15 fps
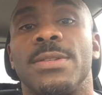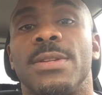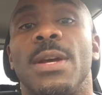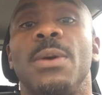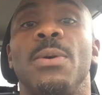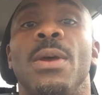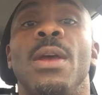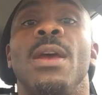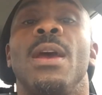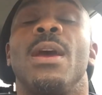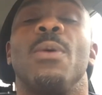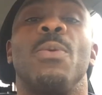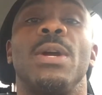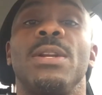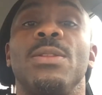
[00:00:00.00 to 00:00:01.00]
No,
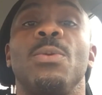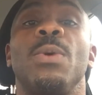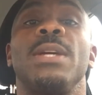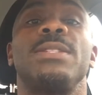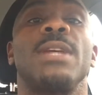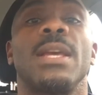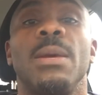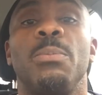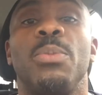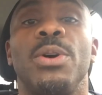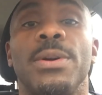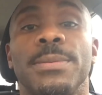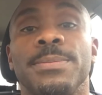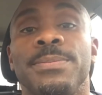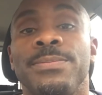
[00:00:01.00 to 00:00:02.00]
one of the ways I get
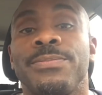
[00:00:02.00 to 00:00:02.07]
booked